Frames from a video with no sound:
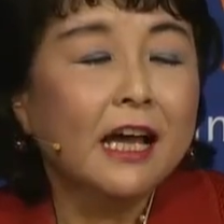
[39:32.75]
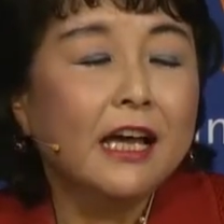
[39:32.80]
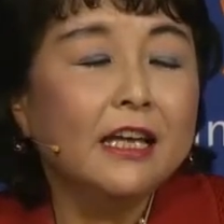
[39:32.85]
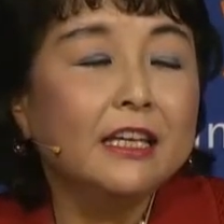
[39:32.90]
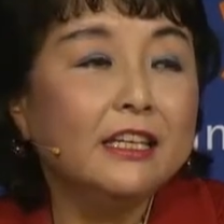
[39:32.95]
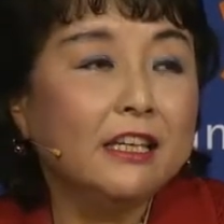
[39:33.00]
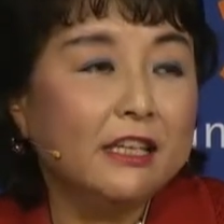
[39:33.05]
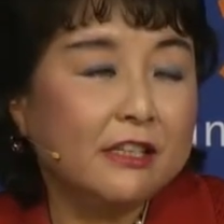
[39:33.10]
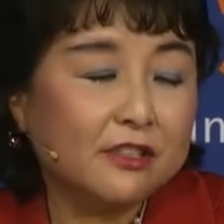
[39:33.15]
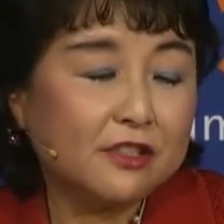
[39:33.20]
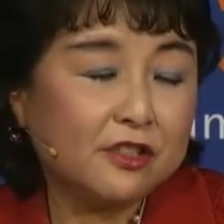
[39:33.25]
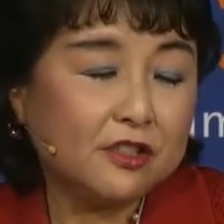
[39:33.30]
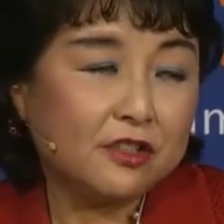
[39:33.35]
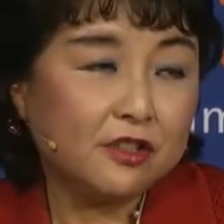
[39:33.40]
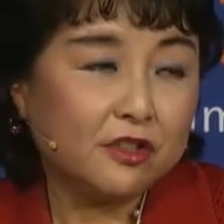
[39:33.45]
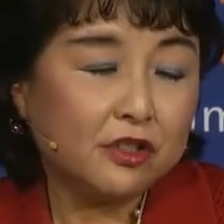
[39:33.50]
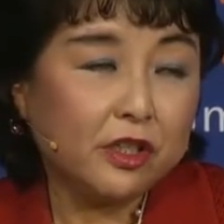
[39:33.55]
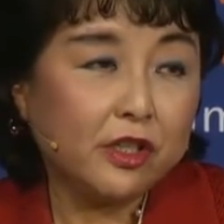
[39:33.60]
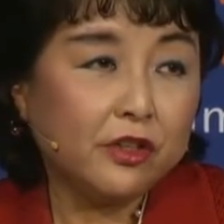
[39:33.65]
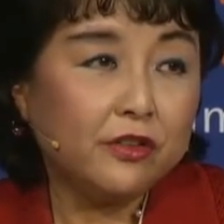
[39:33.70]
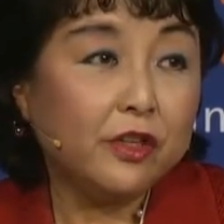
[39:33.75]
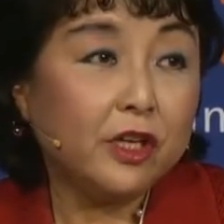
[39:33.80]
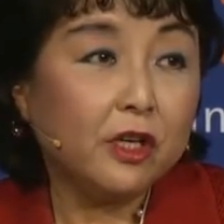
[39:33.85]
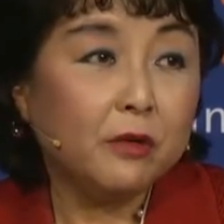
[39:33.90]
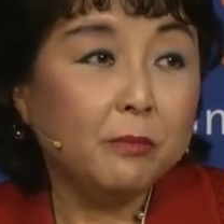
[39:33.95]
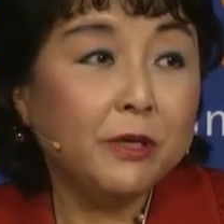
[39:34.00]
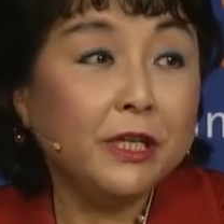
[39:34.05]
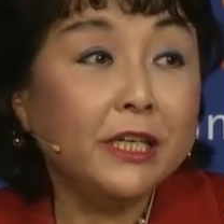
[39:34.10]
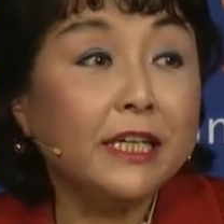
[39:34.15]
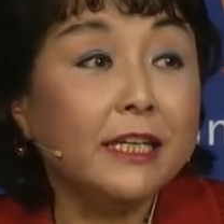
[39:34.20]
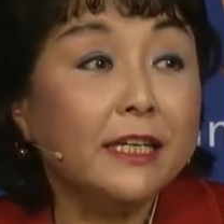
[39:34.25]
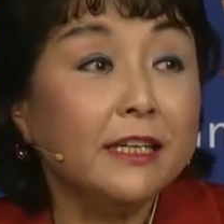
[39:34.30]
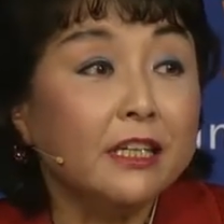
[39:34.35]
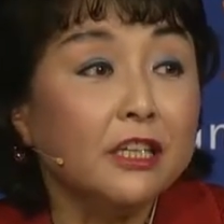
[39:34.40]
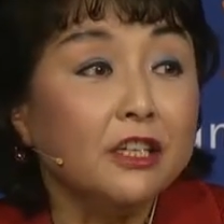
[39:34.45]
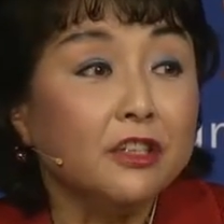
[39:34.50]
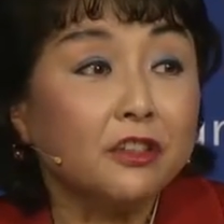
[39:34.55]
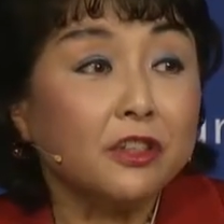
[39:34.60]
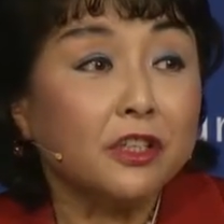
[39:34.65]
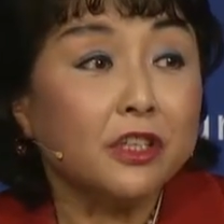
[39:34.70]
Yes, there are
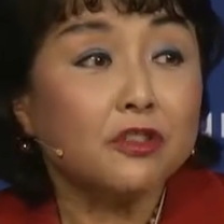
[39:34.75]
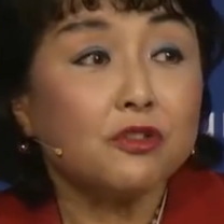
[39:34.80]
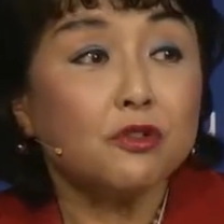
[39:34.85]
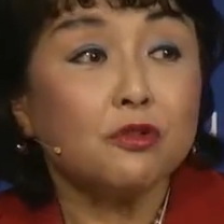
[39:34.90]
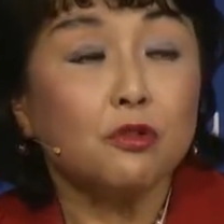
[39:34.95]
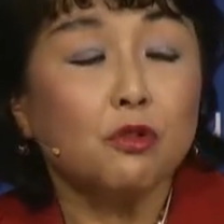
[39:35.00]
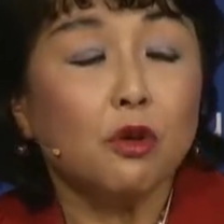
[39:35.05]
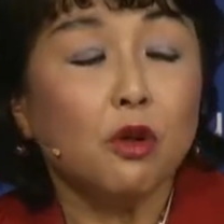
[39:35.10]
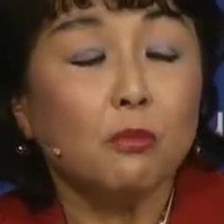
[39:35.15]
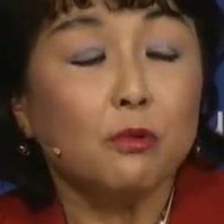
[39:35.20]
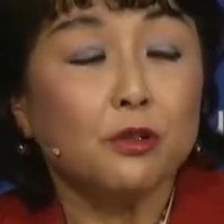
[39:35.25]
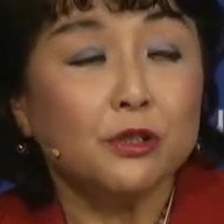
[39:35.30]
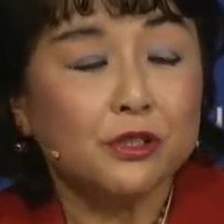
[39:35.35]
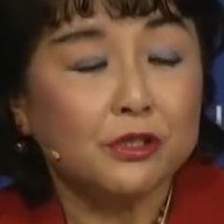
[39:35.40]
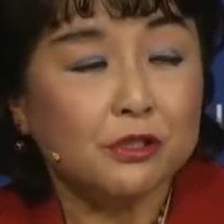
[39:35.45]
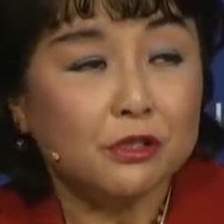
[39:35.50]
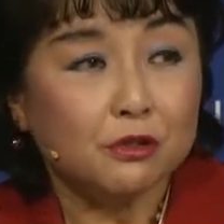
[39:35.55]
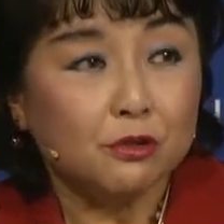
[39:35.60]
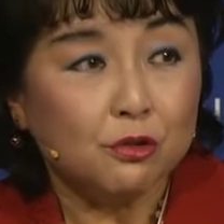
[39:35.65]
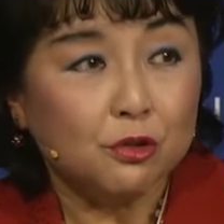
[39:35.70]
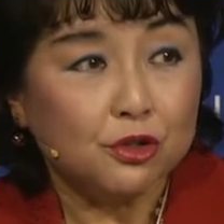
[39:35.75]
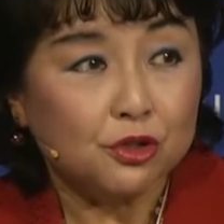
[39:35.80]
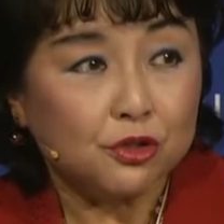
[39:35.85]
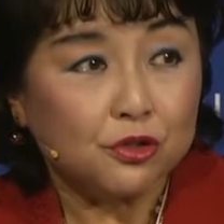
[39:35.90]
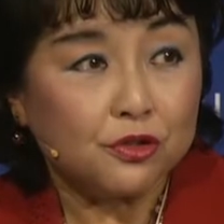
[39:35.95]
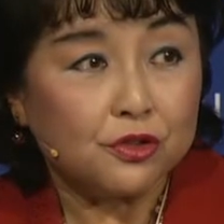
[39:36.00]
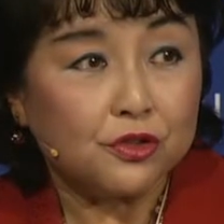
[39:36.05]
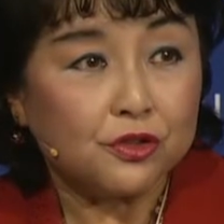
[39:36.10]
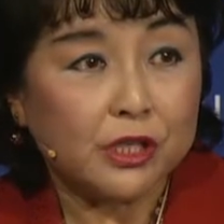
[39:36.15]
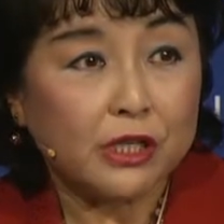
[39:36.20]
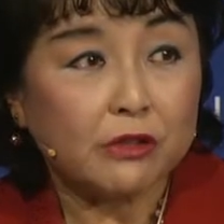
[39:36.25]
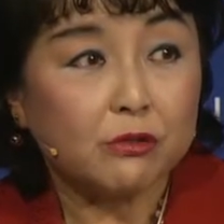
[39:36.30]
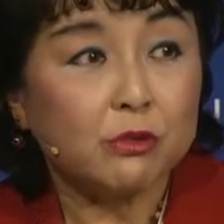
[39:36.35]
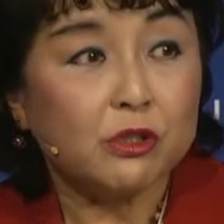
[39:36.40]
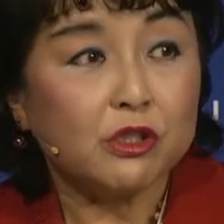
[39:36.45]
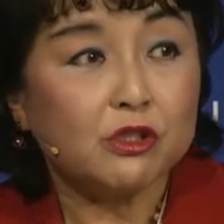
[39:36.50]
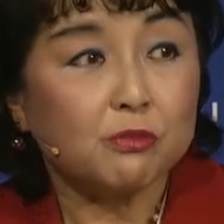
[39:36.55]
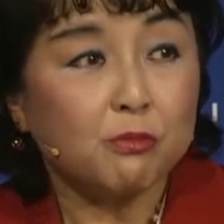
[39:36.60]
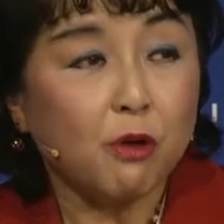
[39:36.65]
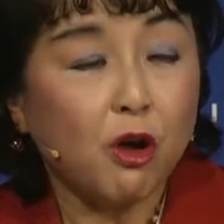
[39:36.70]
many international global institutions that
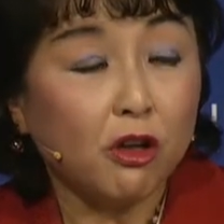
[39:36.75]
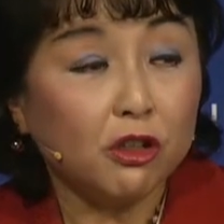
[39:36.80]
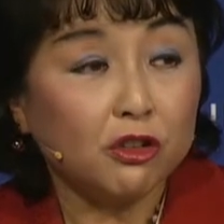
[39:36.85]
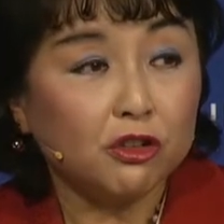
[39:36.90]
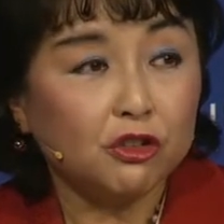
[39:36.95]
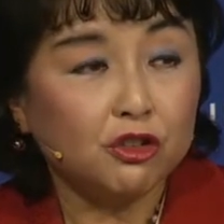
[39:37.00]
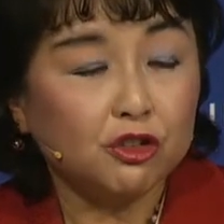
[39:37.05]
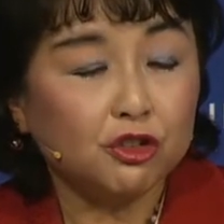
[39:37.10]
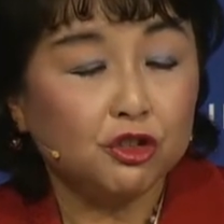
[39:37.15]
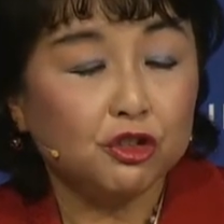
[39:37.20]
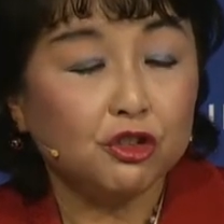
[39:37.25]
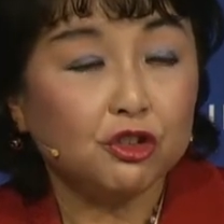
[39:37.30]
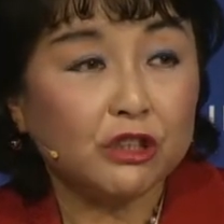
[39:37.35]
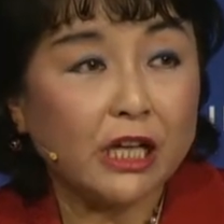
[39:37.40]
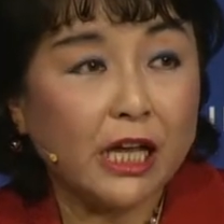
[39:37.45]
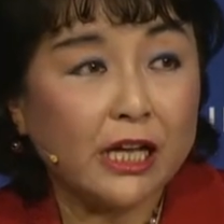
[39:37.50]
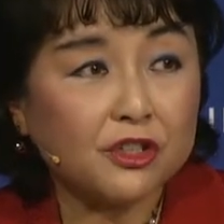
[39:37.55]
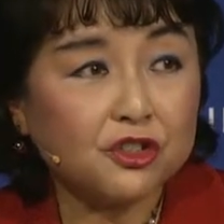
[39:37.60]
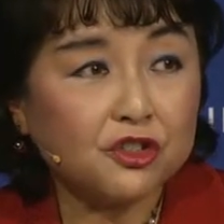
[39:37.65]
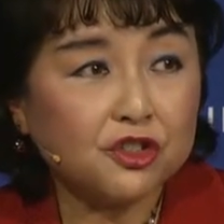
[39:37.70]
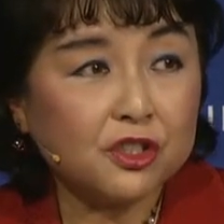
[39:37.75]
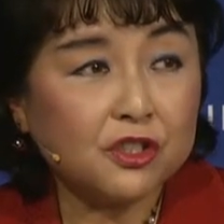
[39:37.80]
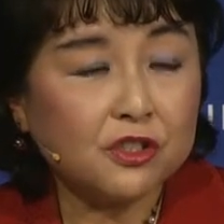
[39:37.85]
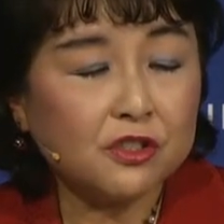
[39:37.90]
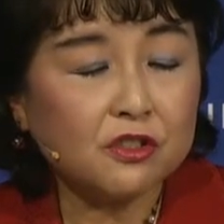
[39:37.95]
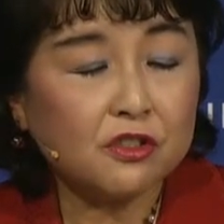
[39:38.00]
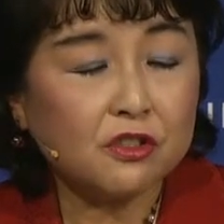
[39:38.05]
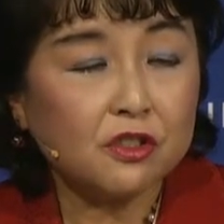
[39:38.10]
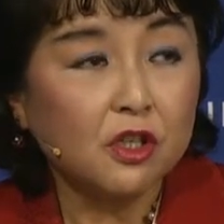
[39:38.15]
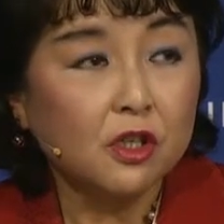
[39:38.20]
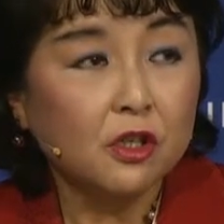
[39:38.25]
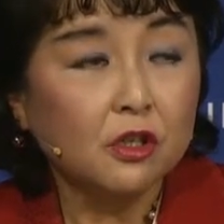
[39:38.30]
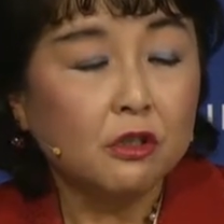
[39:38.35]
respond to clashes